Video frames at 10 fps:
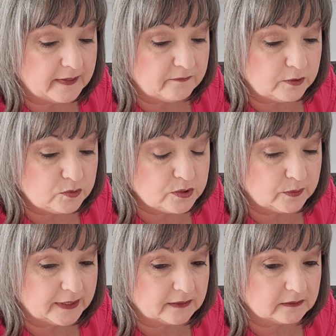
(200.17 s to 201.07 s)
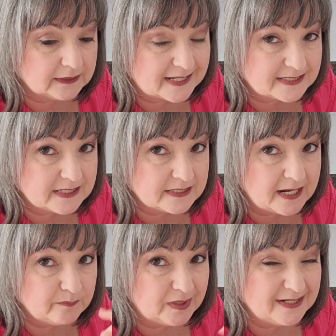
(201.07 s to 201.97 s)
If you do it less than
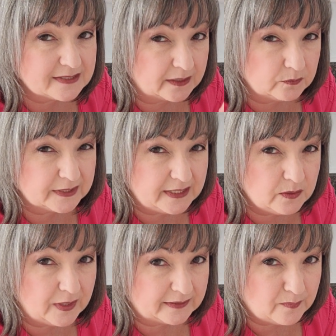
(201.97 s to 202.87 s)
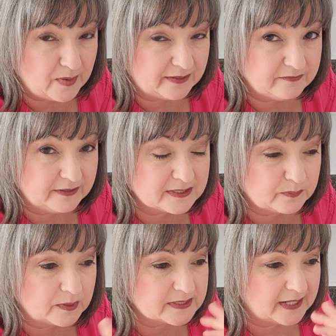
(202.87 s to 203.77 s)
10 minutes, I don't think you get the benefits
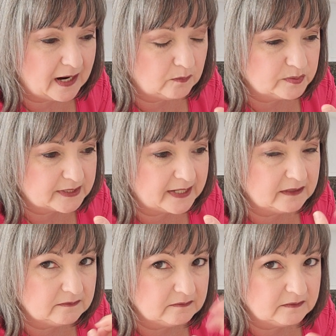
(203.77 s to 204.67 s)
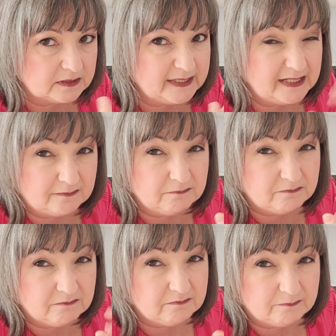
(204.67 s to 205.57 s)
because it helps like clean
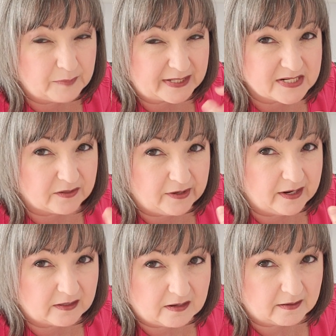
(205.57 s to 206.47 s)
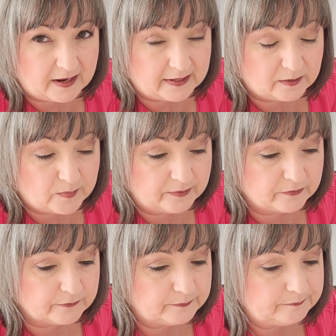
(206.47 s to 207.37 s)
bacteria and gunk out of your mouth.
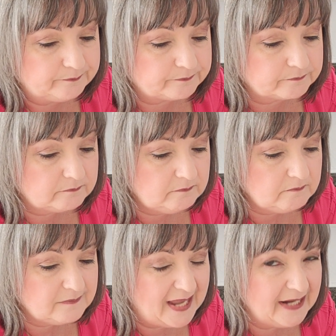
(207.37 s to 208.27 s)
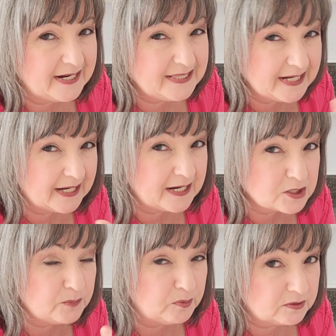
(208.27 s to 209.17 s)
And I think it
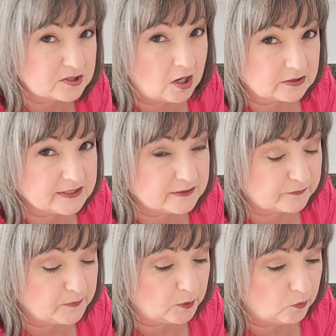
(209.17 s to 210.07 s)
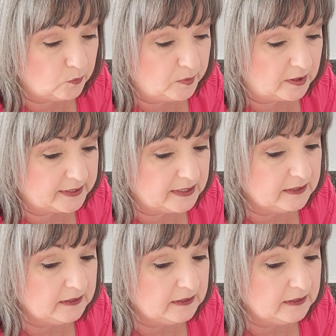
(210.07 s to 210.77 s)
actually pulls toxins from your whole body.